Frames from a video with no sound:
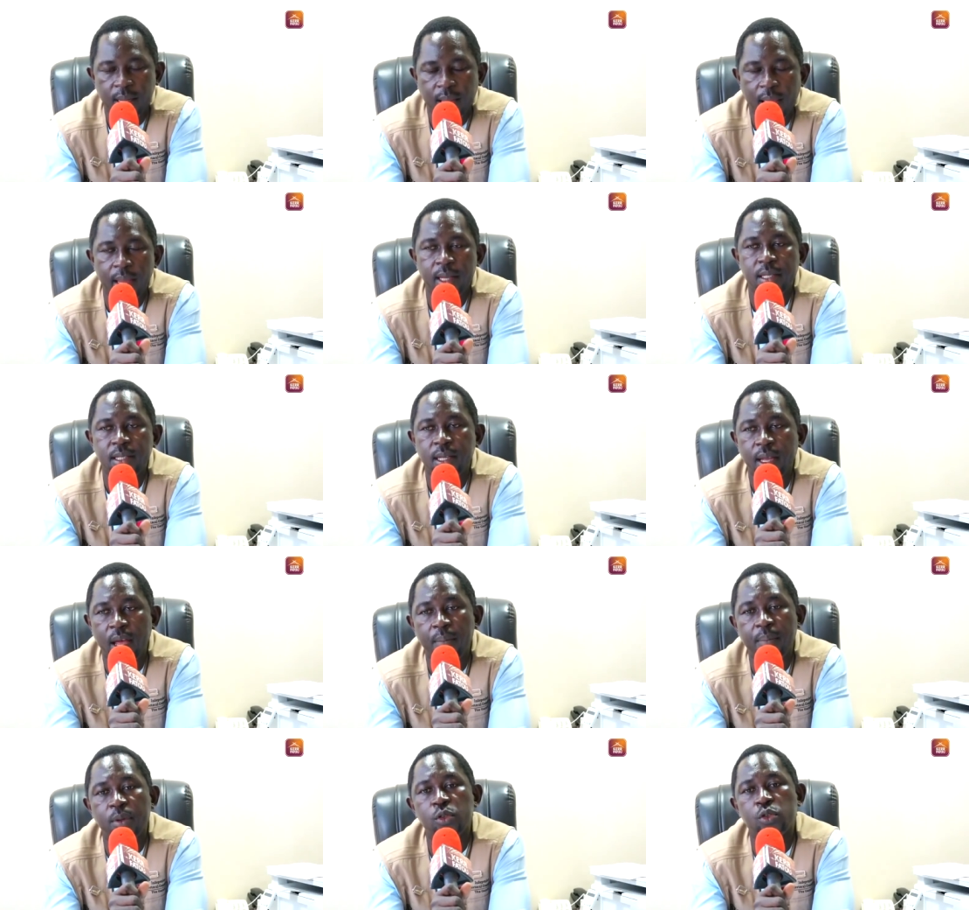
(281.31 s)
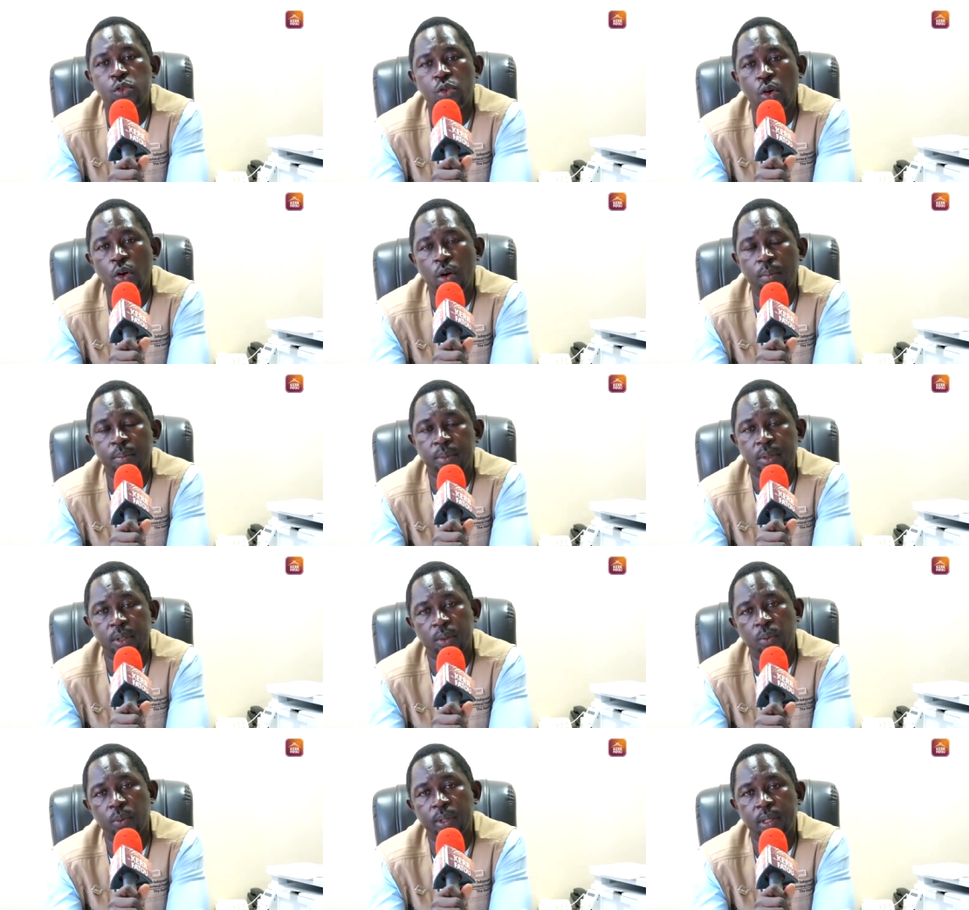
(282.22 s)
IEC have been stormed
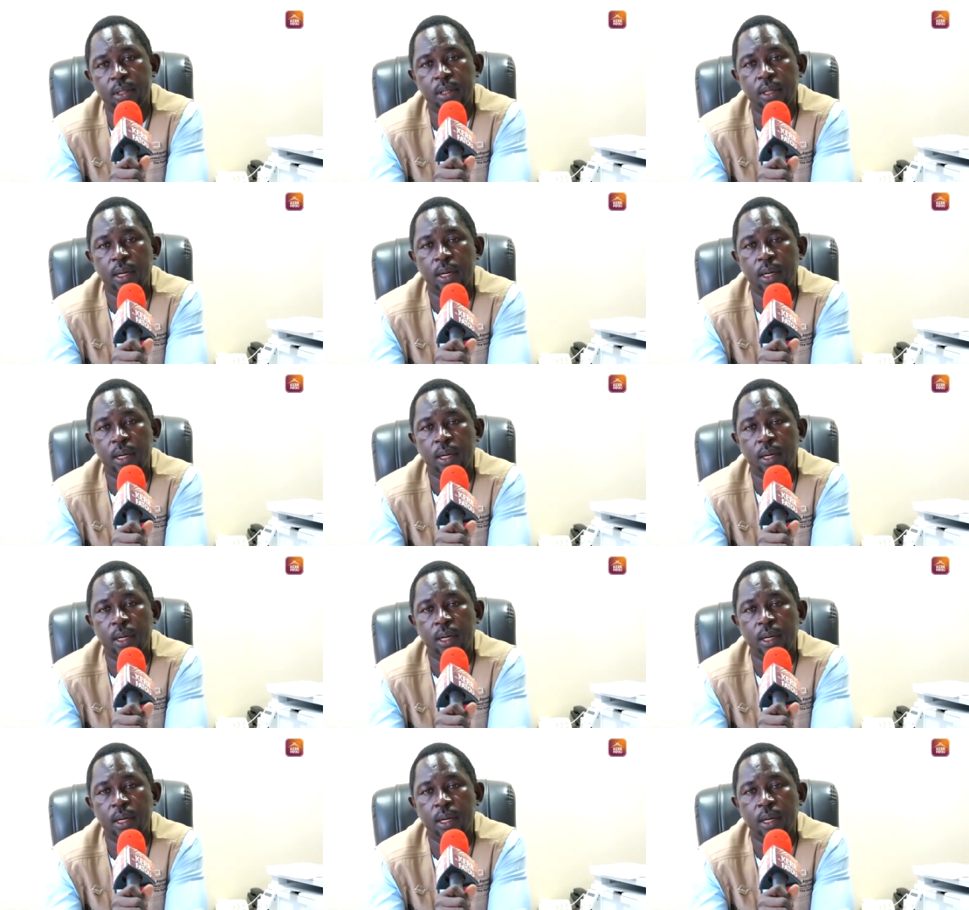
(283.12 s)
with